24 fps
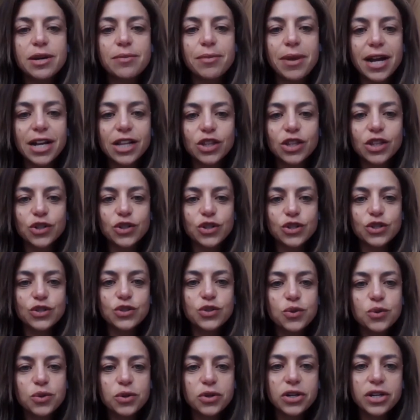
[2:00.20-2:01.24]
the first time I
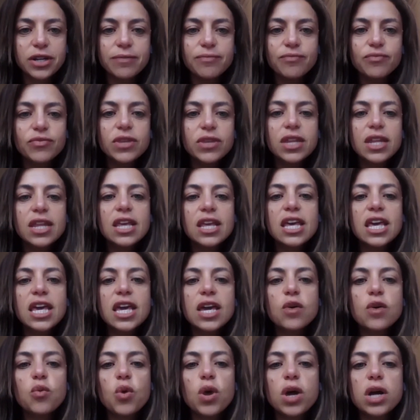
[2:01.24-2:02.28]
learned the story,
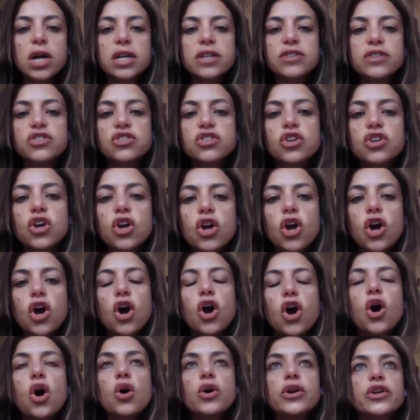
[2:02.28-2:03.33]
it was,
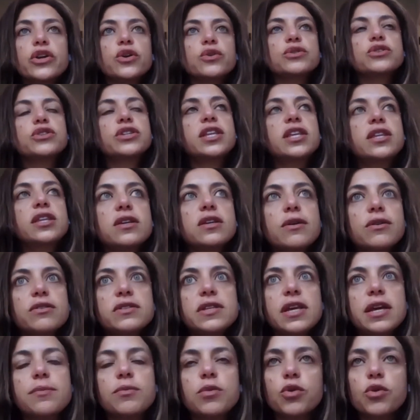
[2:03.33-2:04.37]
oh, you know,
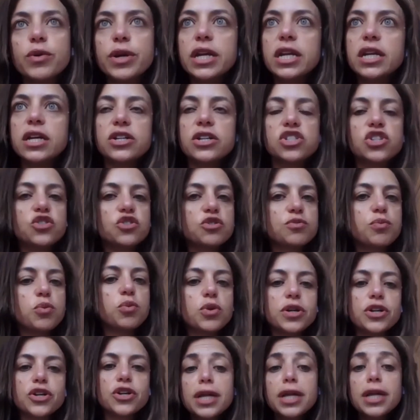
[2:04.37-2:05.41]
St. Marina,
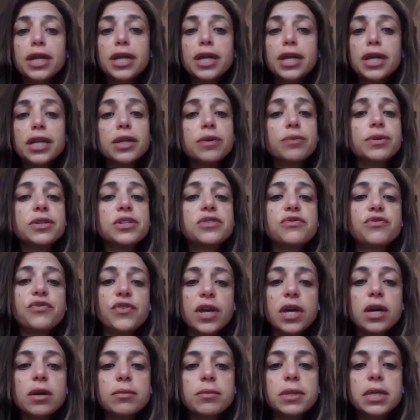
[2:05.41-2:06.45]
she was born in a really
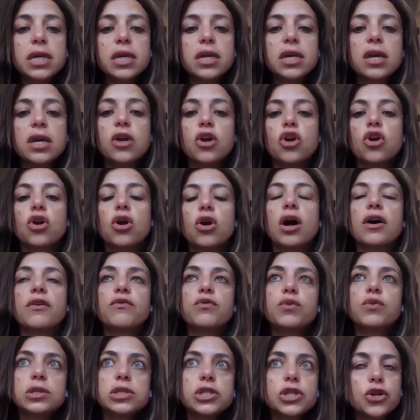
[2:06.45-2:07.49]
rich family.
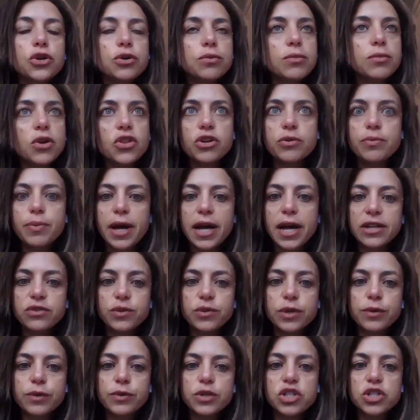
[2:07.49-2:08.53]
Unfortunately, her mother
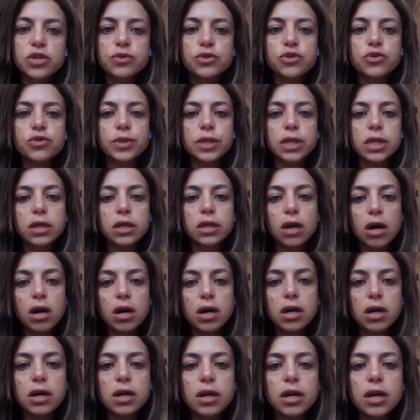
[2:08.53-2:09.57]
passed away when she was really
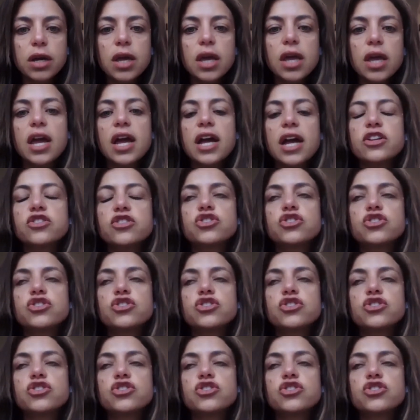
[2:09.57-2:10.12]
young.